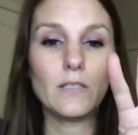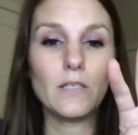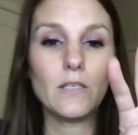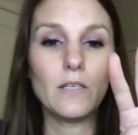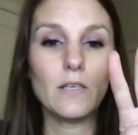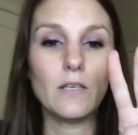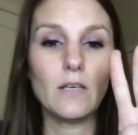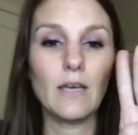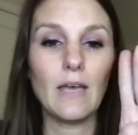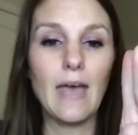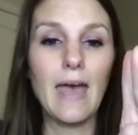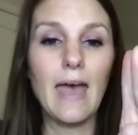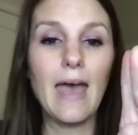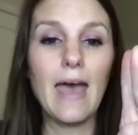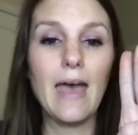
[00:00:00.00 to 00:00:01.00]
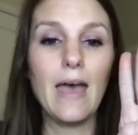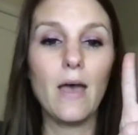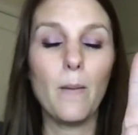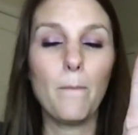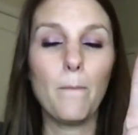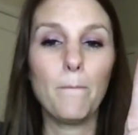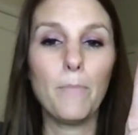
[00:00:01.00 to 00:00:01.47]
T, a,
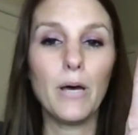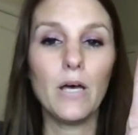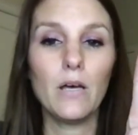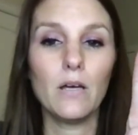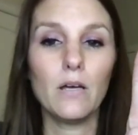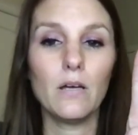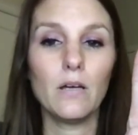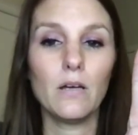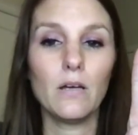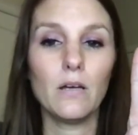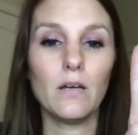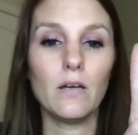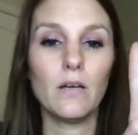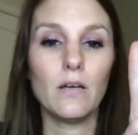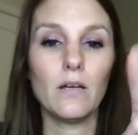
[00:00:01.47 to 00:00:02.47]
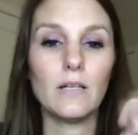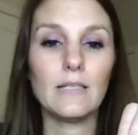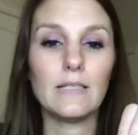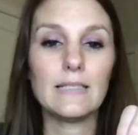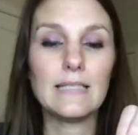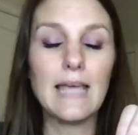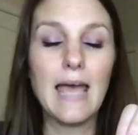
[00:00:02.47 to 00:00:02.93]
p,
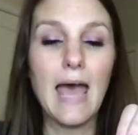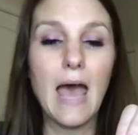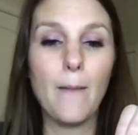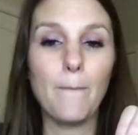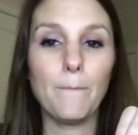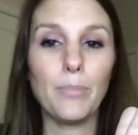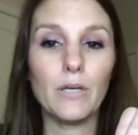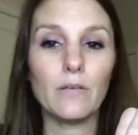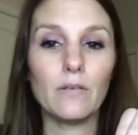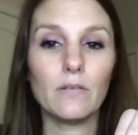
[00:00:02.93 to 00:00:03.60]
tap.